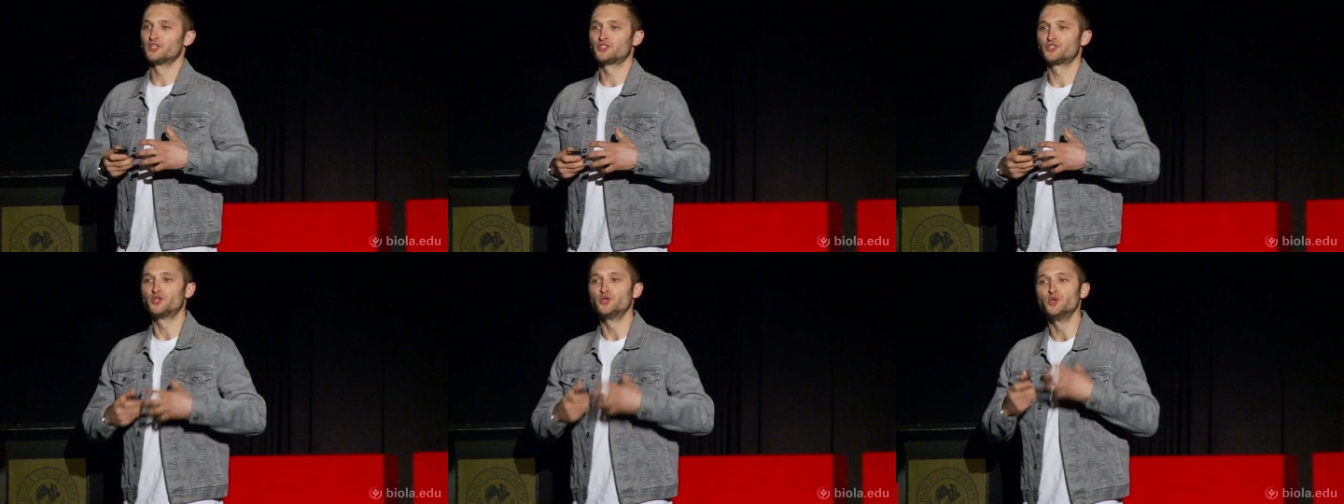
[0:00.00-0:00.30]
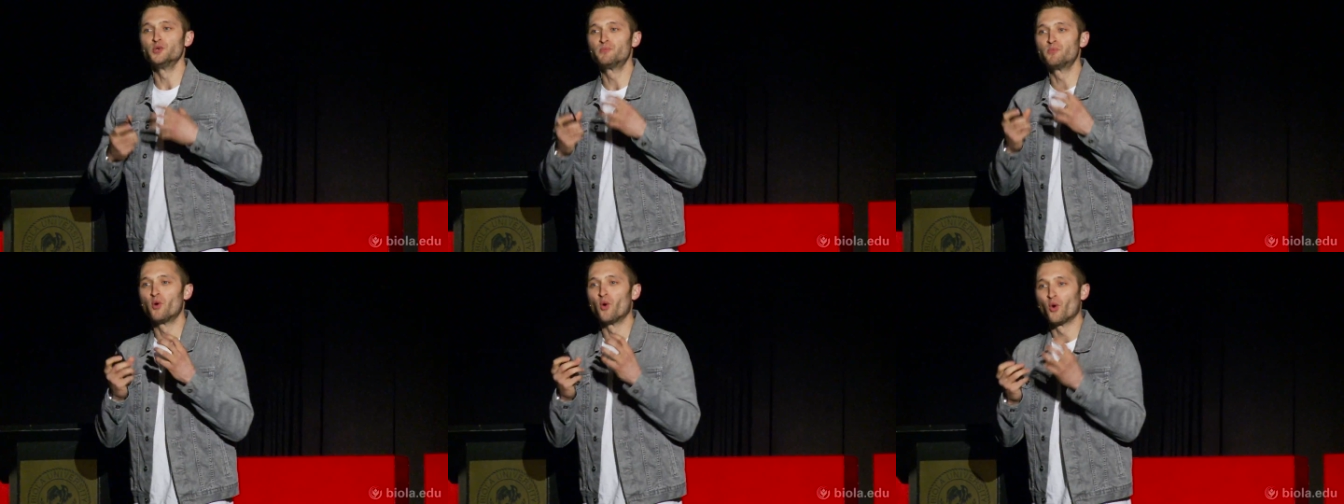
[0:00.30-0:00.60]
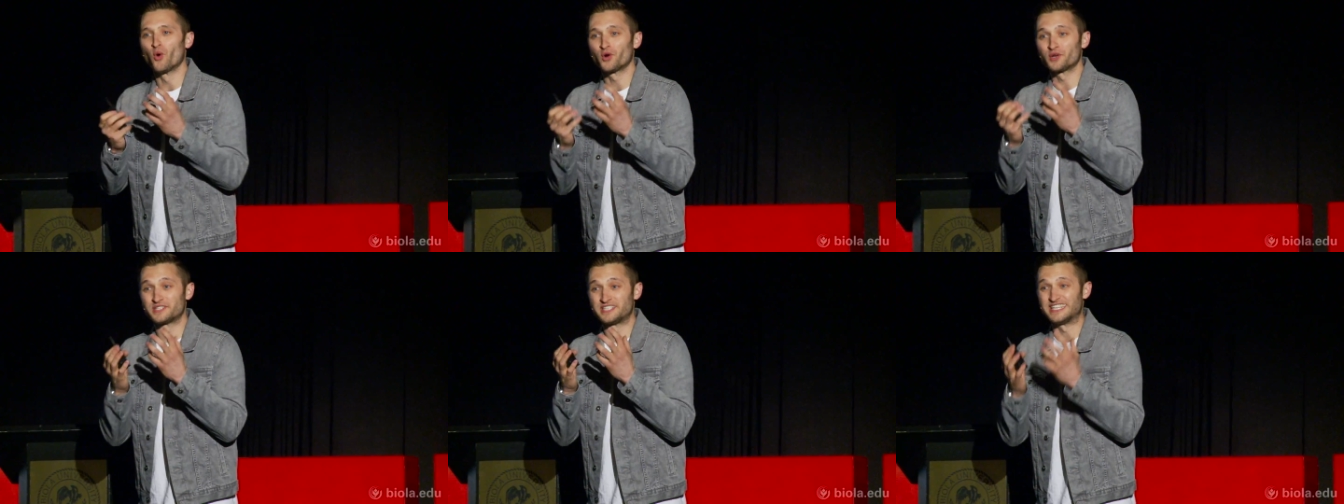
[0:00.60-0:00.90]
too
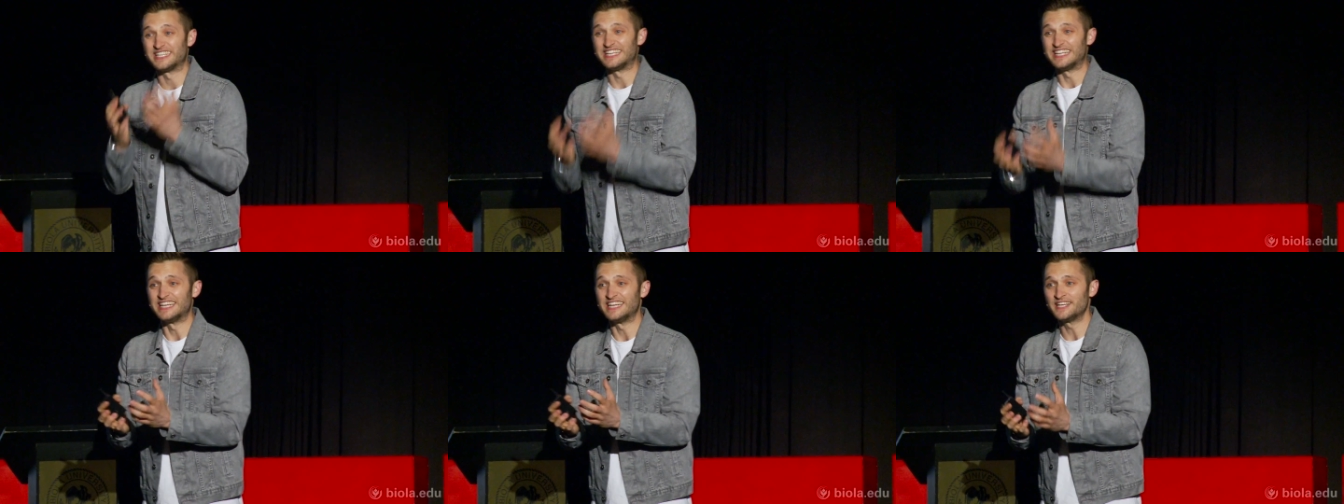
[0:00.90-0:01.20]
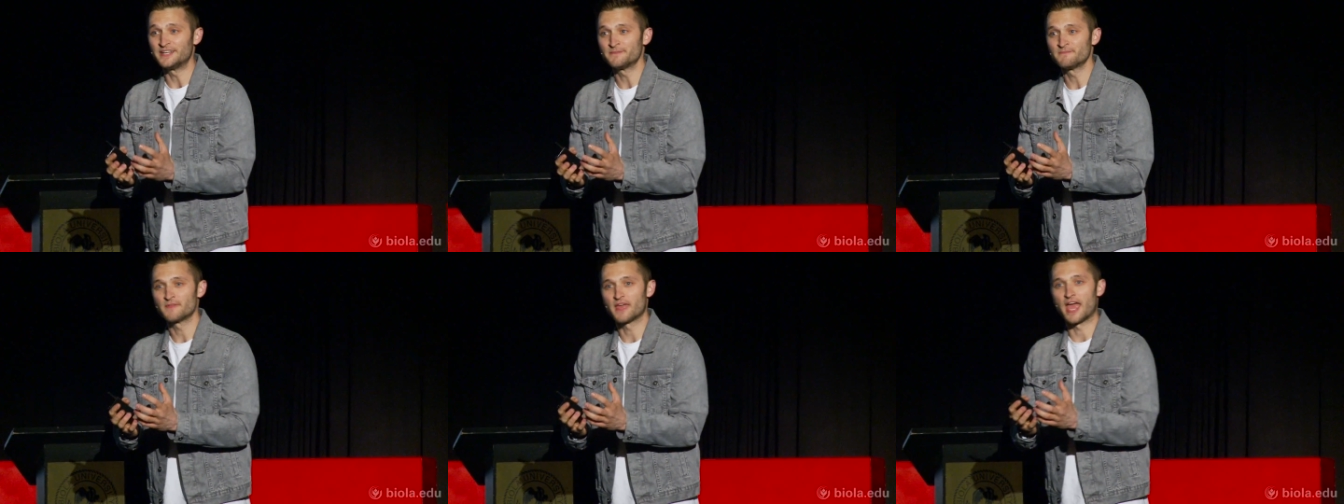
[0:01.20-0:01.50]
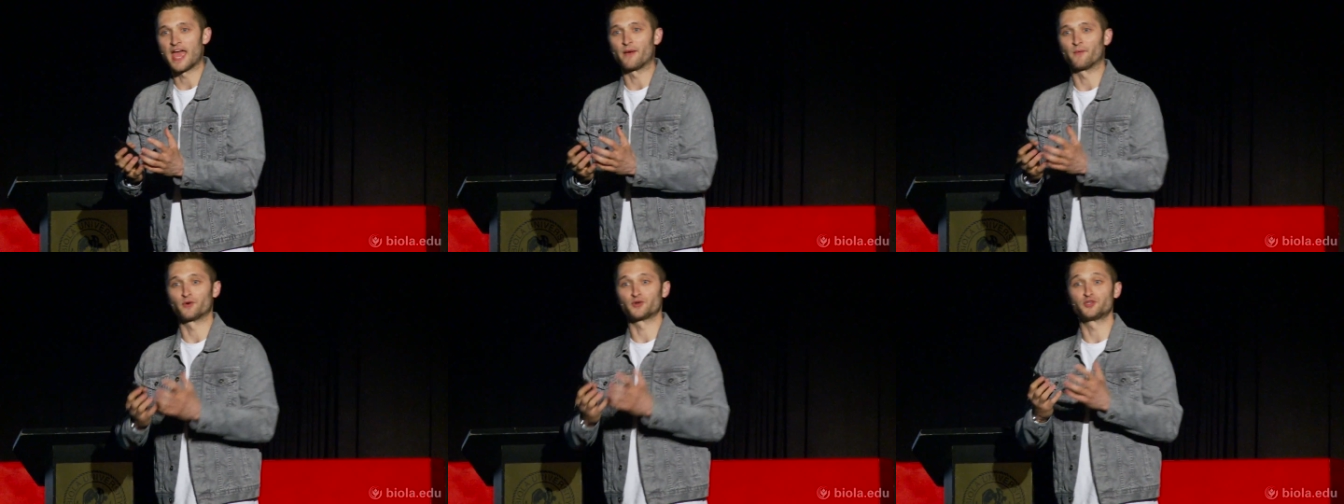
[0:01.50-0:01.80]
poor to eat
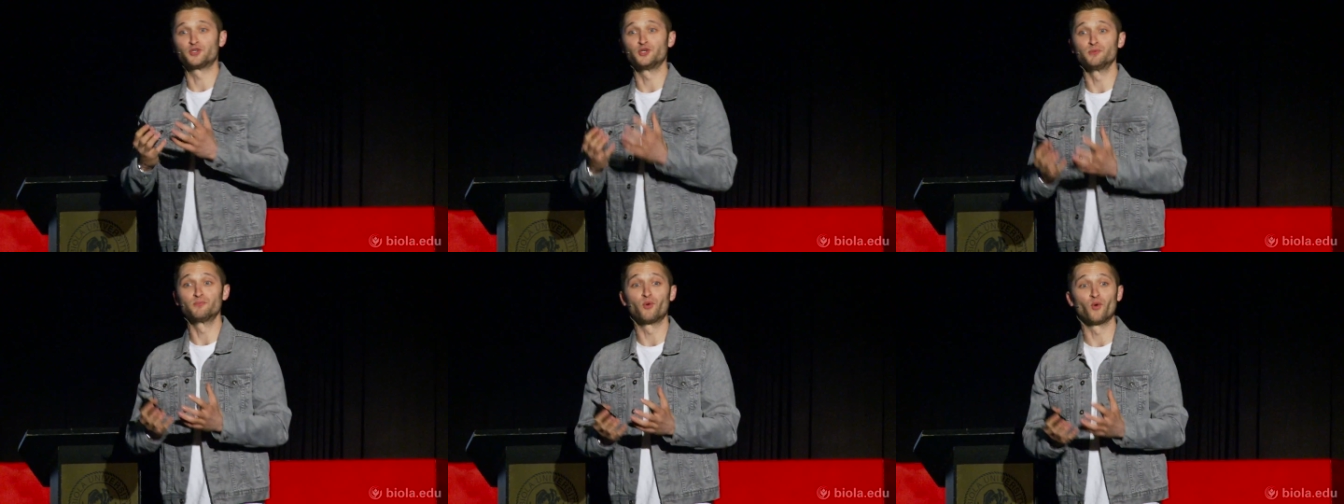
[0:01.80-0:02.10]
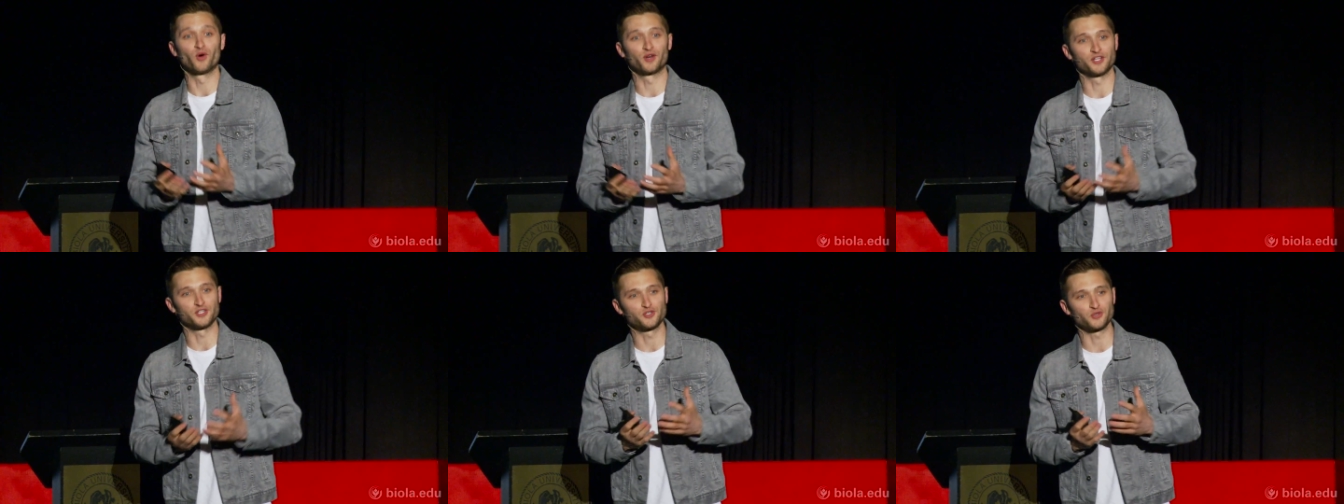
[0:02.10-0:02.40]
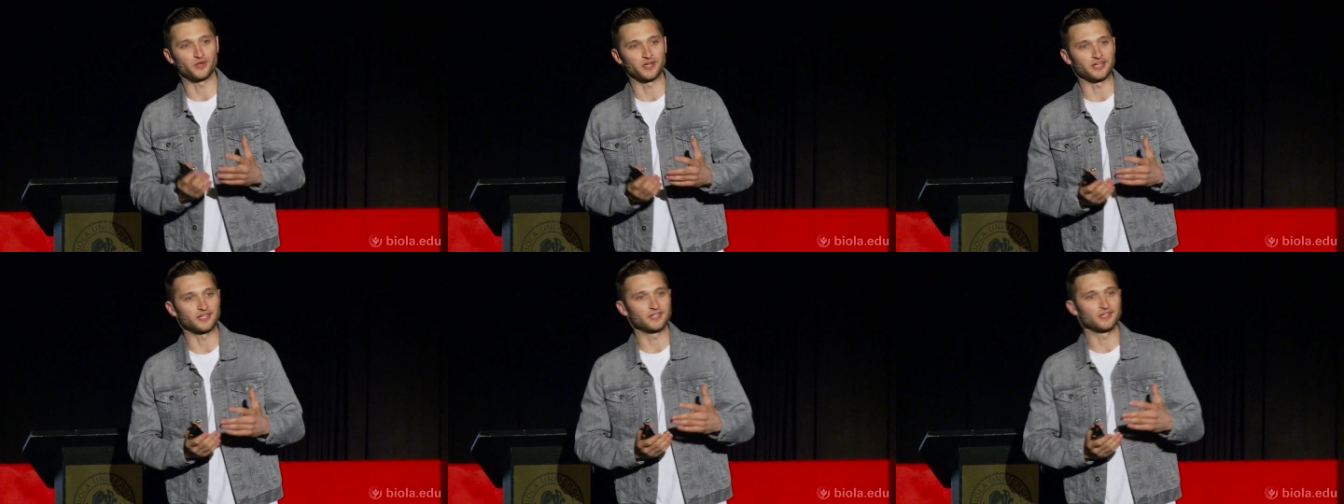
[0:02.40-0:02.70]
and were too poor to
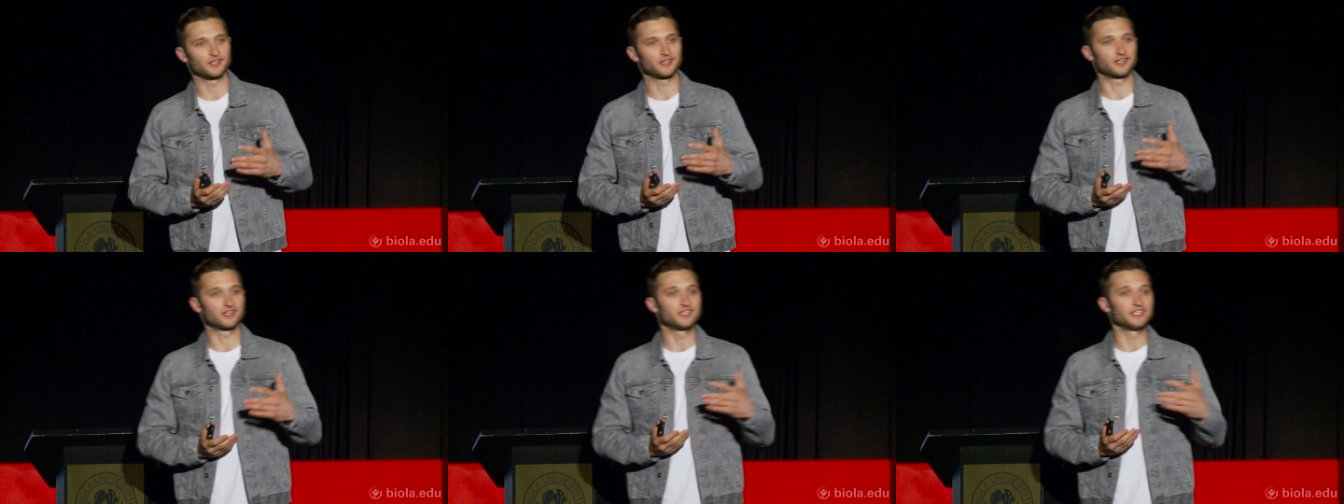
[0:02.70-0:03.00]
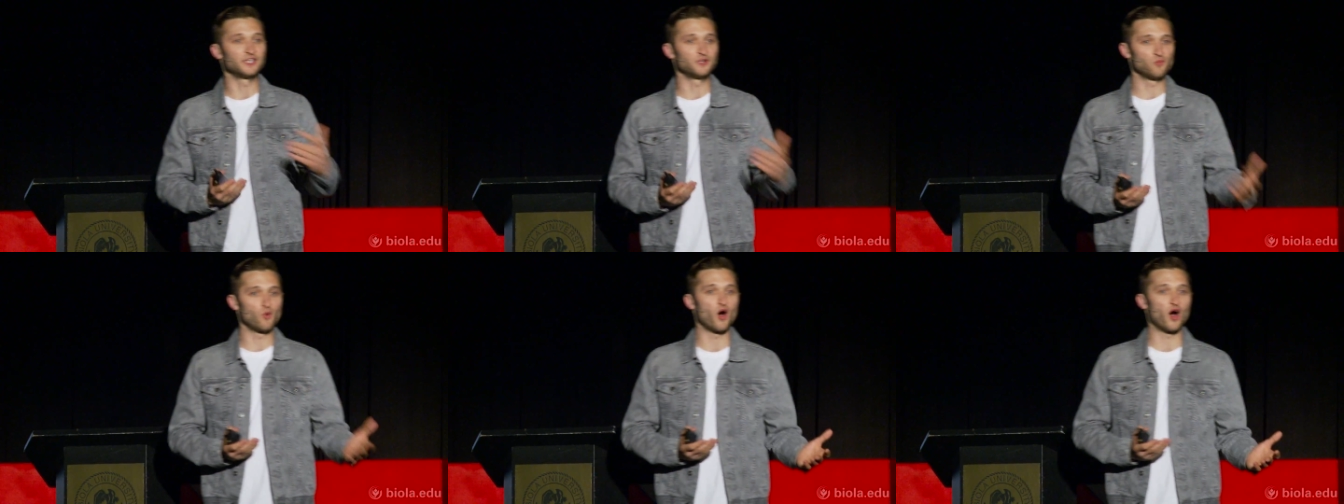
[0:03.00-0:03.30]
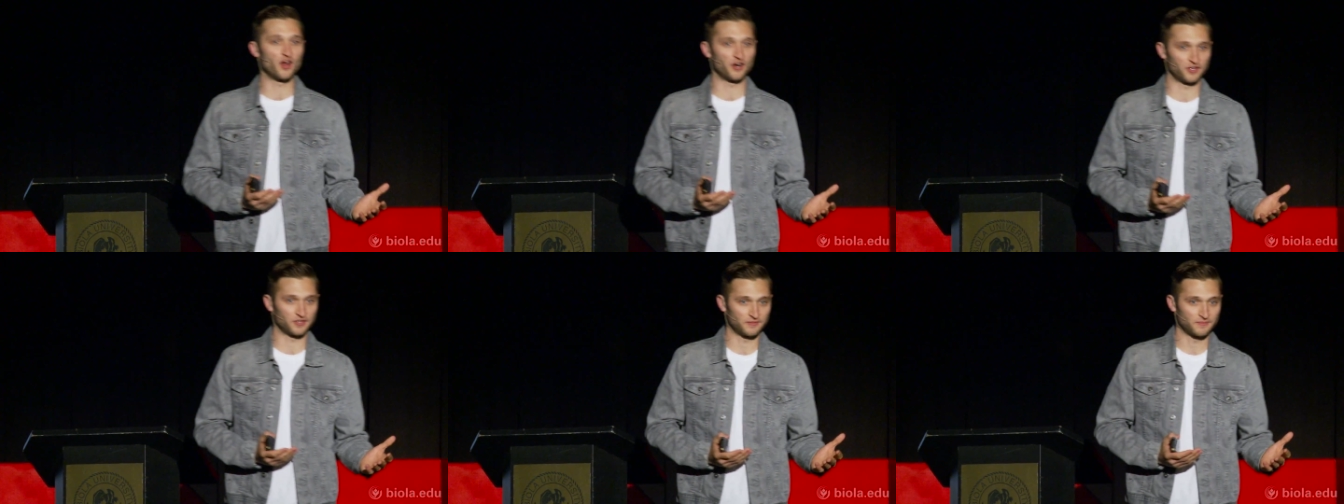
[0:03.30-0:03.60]
drink clean
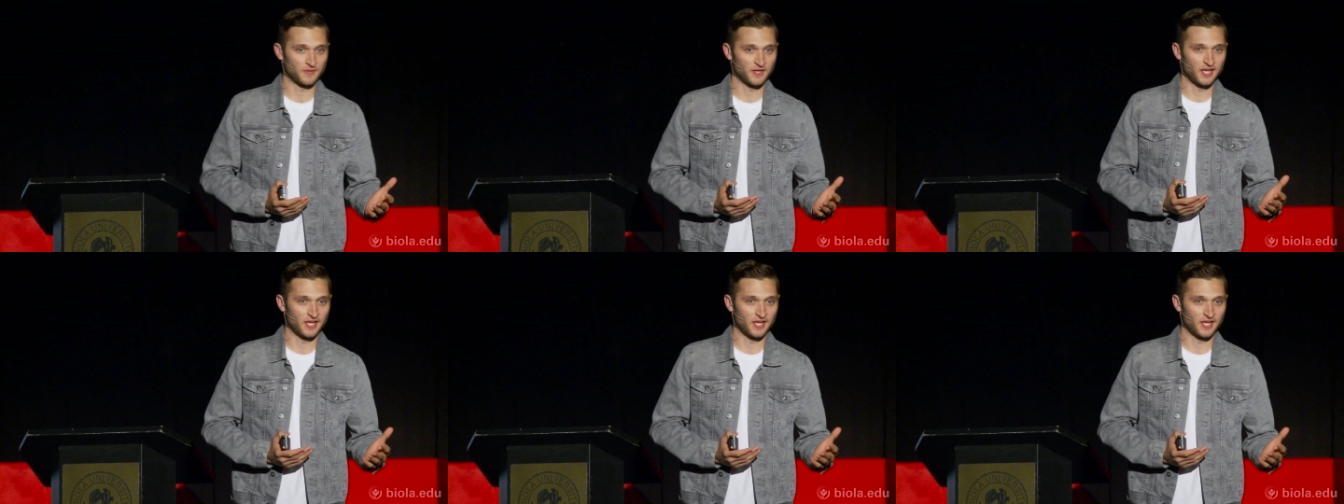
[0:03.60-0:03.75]
water.